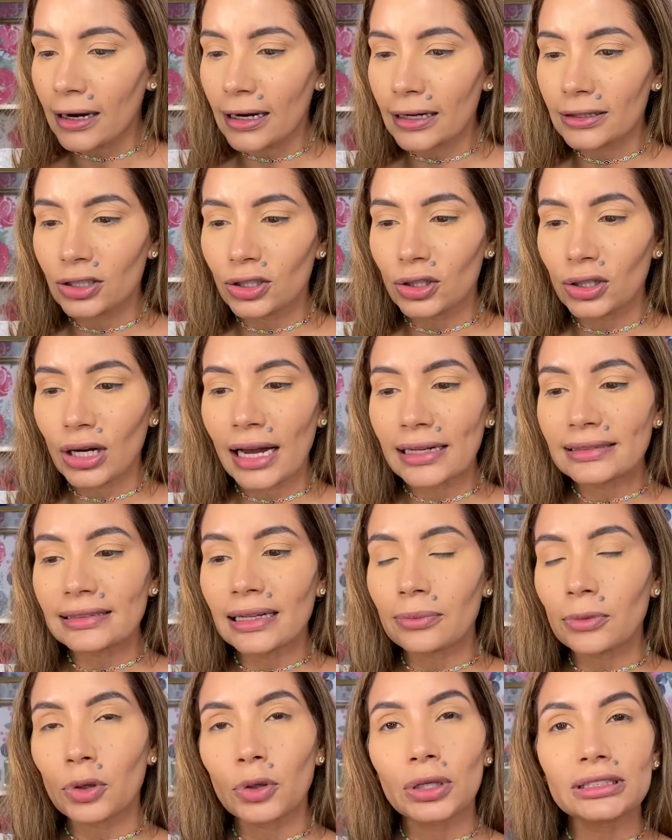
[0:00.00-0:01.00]
You guys,
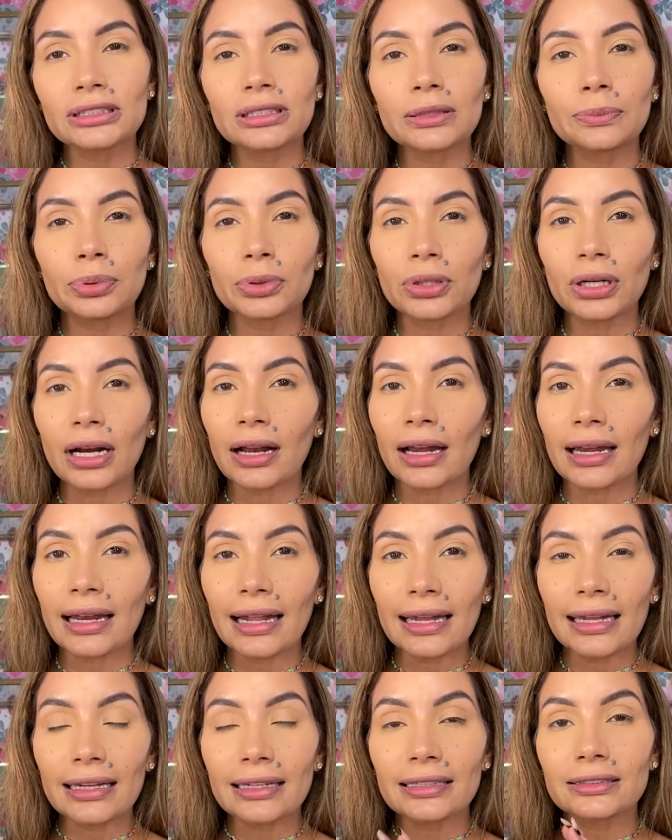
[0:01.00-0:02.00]
I'm going to put a
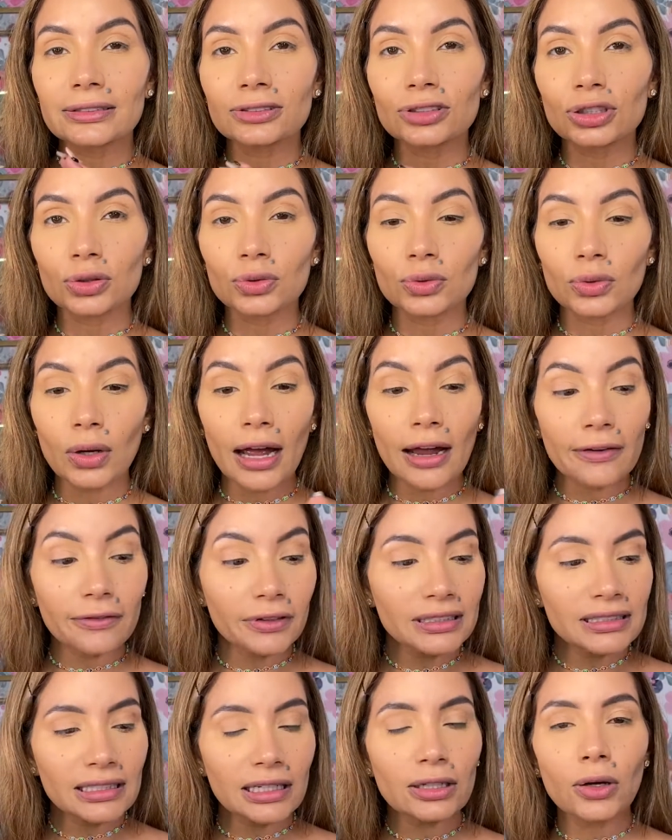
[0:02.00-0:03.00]
link to
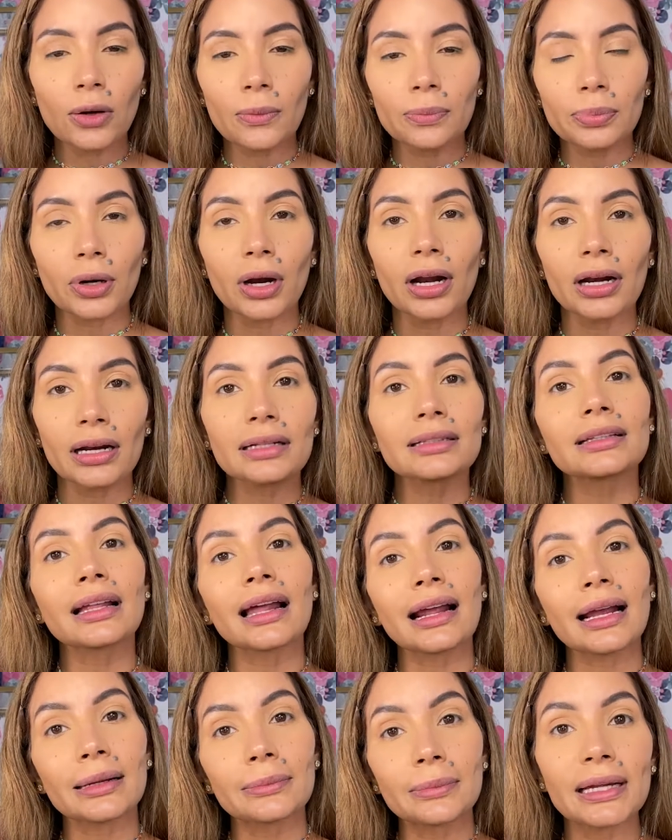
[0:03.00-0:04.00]
every single product that
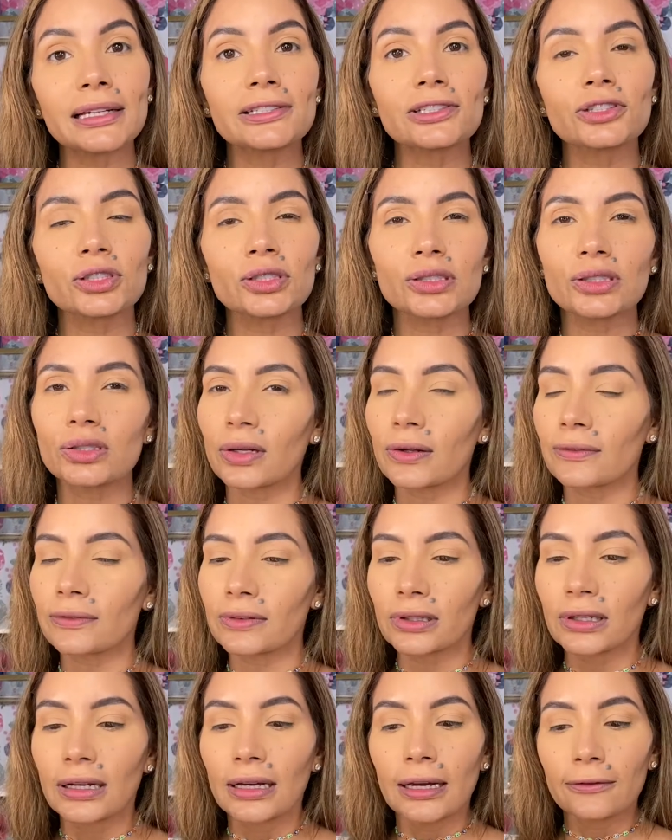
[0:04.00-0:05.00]
I mentioned. So if
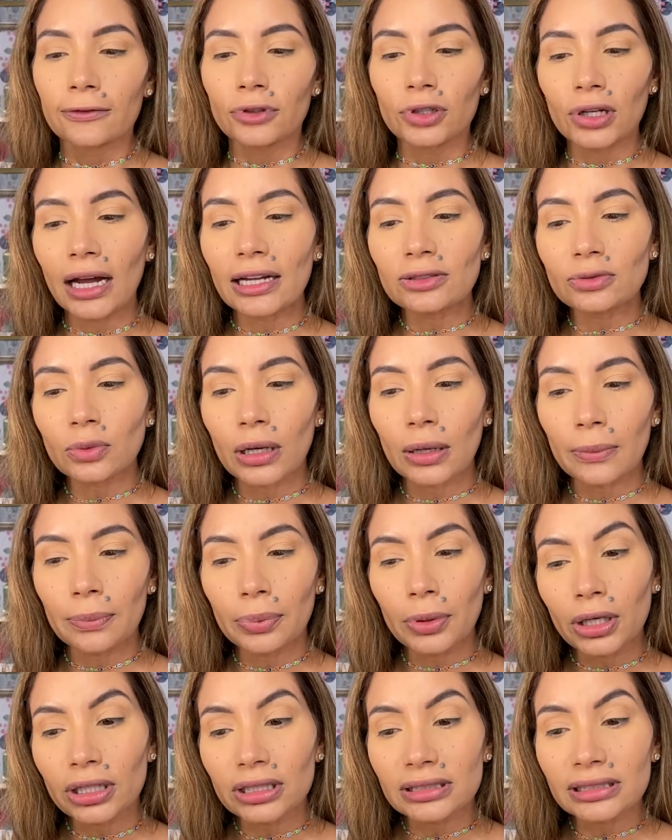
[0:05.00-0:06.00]
you guys want to
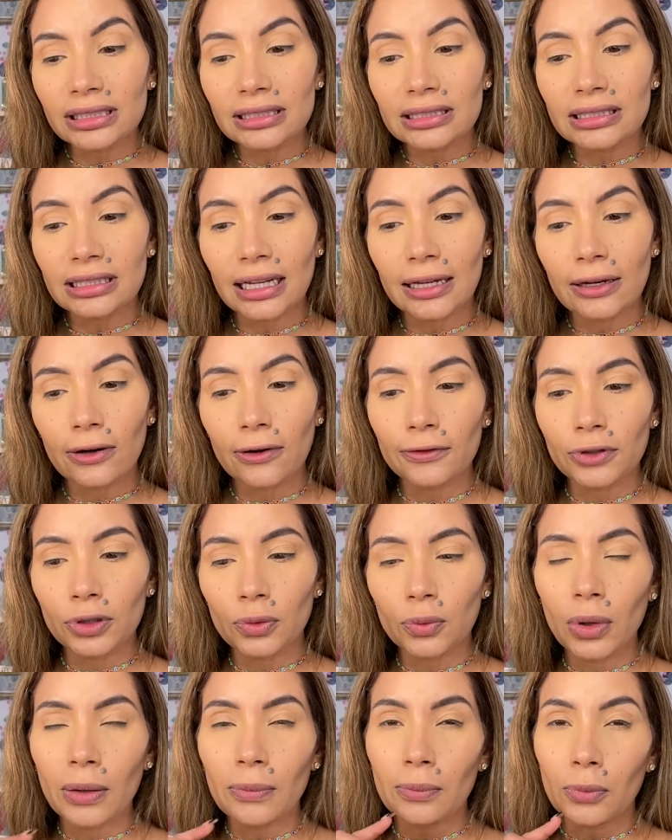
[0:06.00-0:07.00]
purchase it, or if you
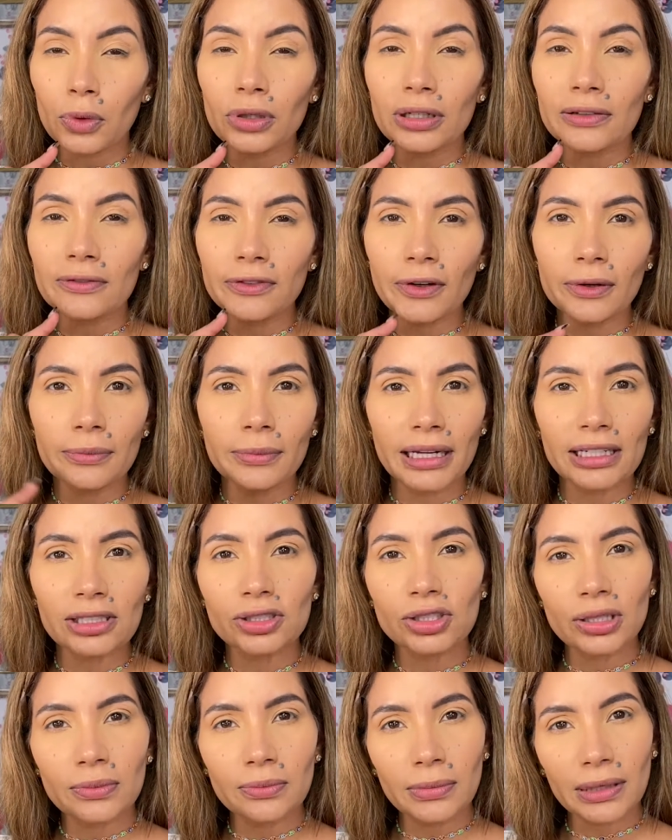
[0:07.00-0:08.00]
want more
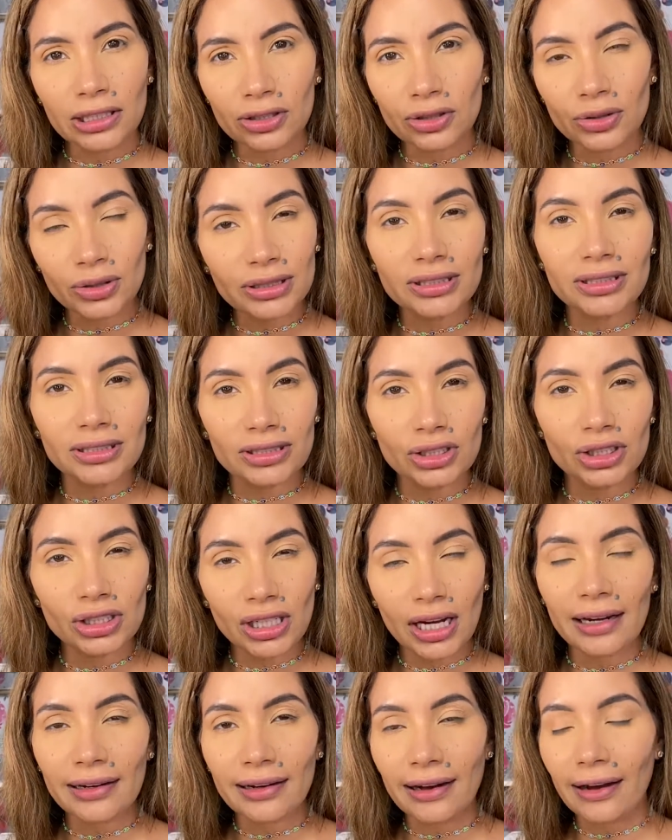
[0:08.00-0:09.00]
information, make sure to
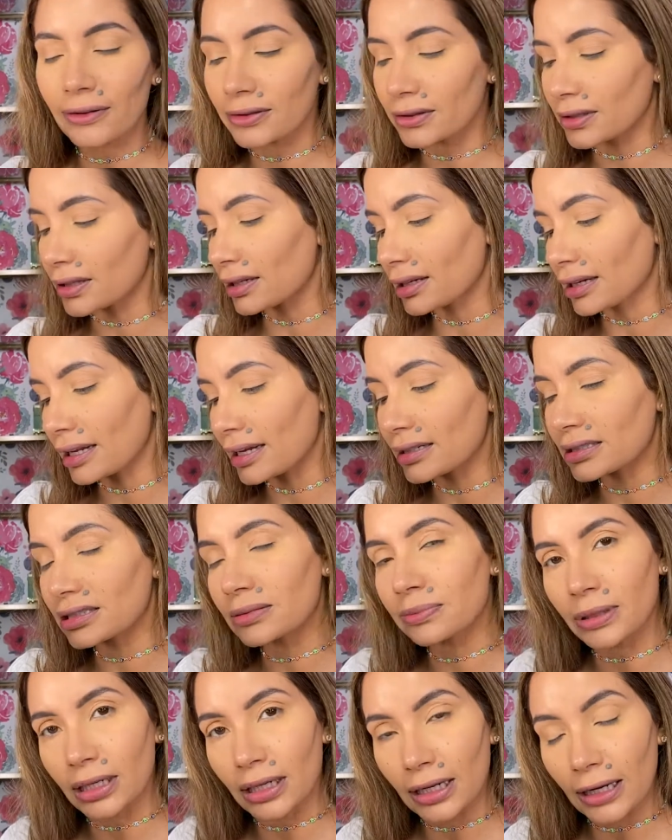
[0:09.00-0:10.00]
check out the links
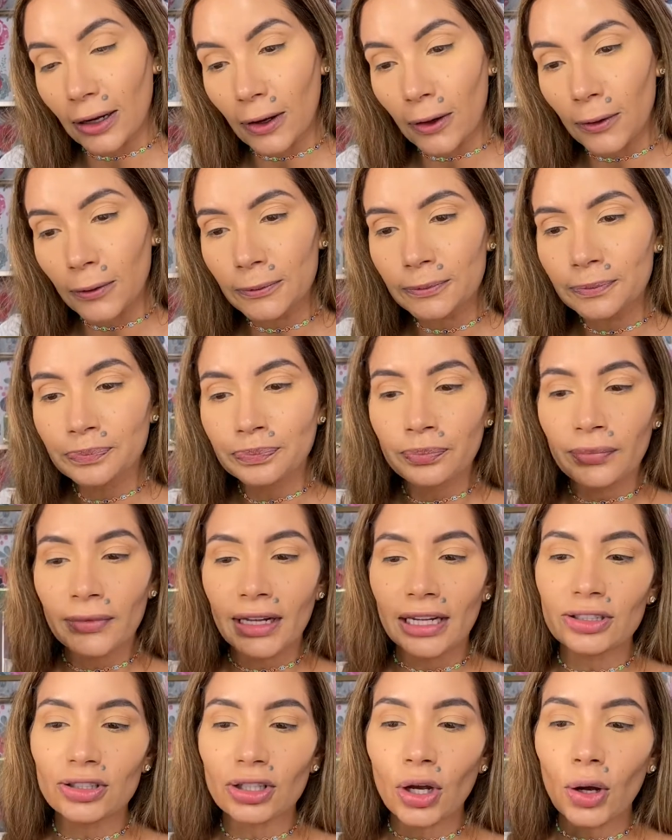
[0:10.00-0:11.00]
below.
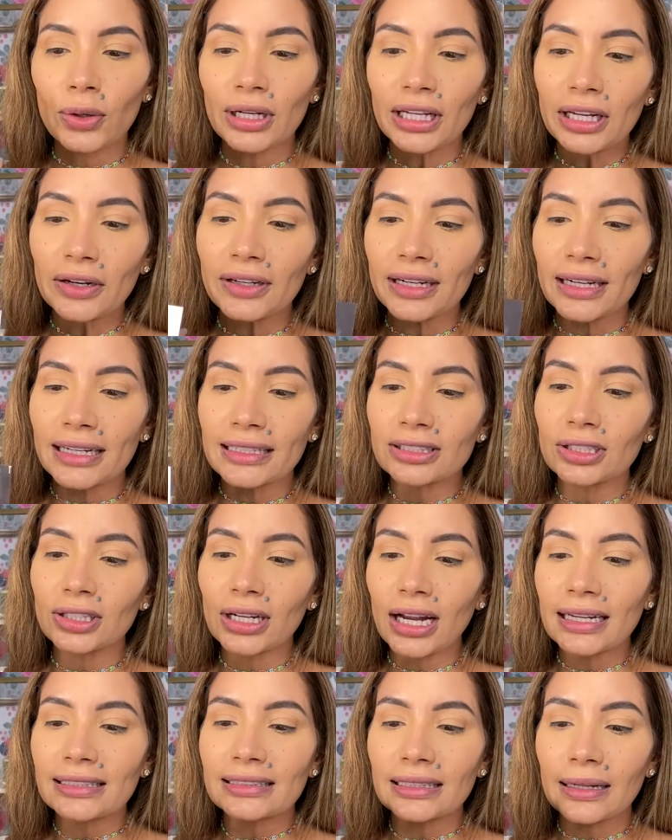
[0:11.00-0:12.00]
So here it is, you
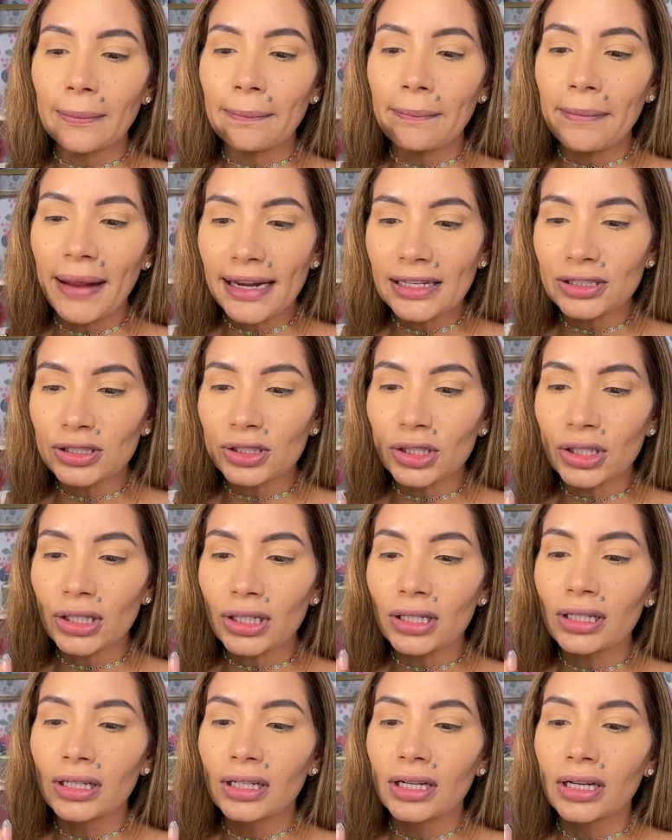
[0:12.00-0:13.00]
guys, a major